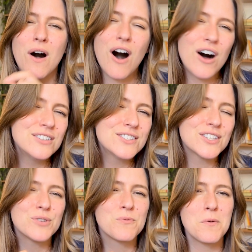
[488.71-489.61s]
halt
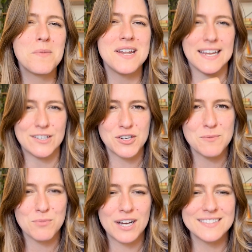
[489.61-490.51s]
the
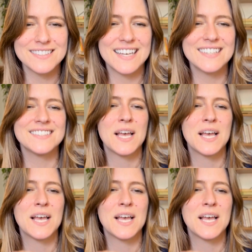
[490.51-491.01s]
rumination process